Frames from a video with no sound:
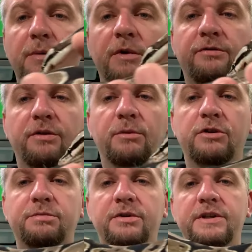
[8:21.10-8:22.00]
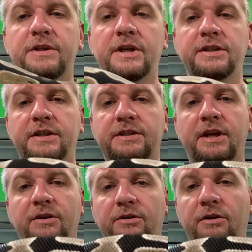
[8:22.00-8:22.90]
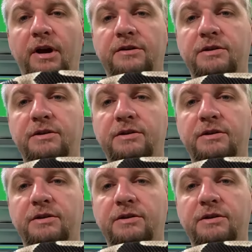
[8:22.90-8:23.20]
But for the most part, these guys like to stay on the ground.